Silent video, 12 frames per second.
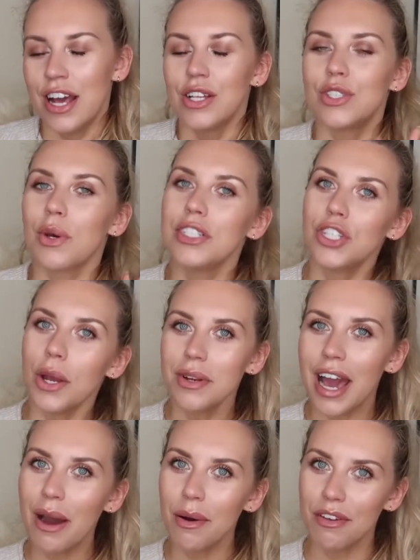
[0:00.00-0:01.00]
So I don't
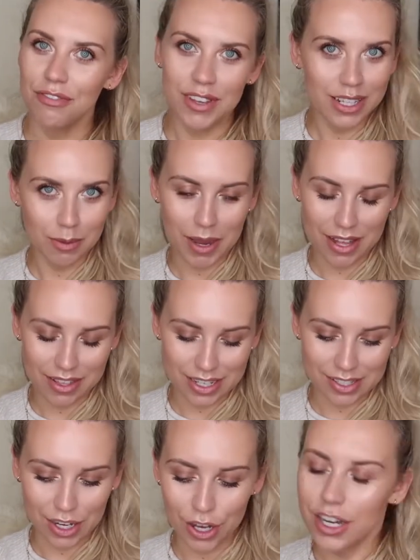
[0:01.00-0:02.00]
know how I feel about
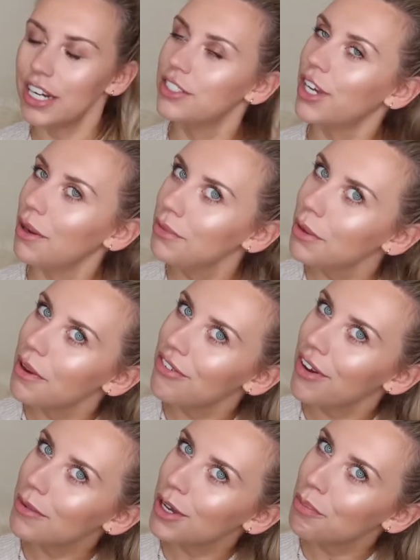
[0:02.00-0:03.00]
this look. I don't know
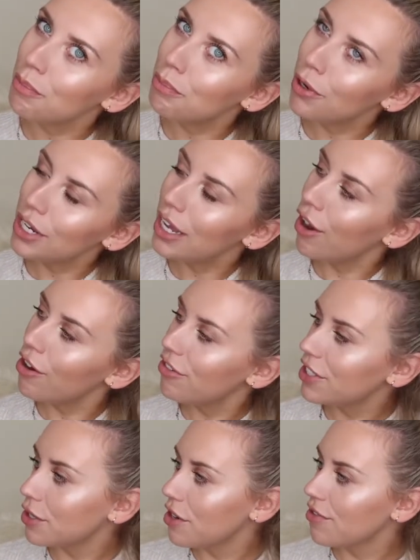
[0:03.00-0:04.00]
if I can pull it off.
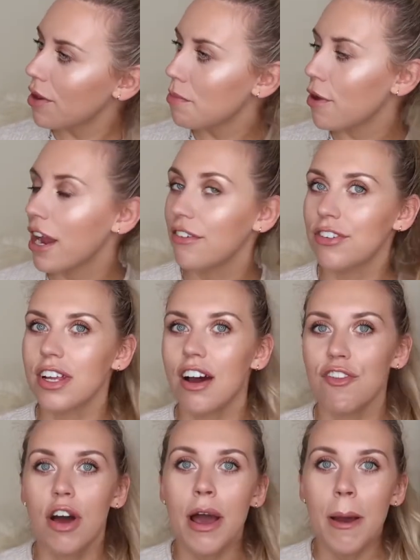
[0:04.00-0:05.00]
I don't know if I'm brave
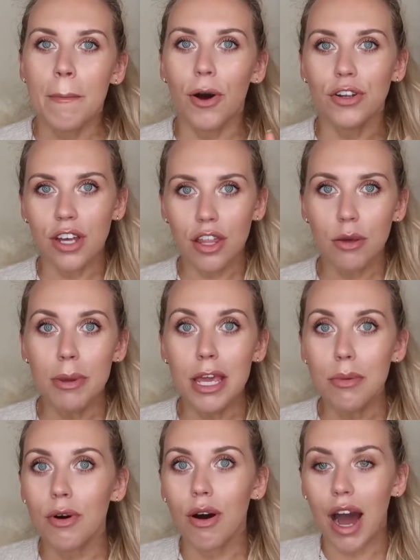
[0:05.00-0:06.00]
enough. But on other
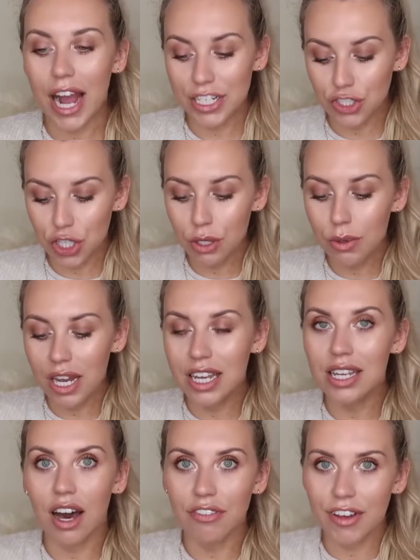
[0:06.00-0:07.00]
people, I do
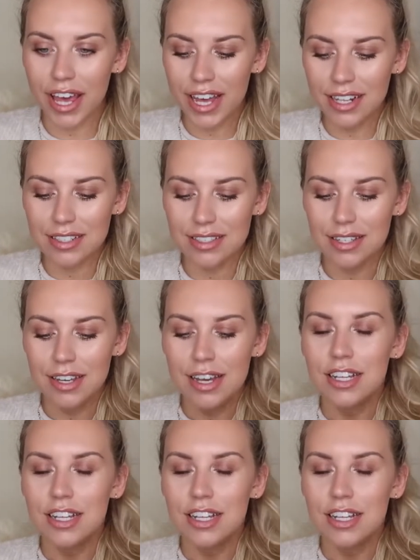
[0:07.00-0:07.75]
love it.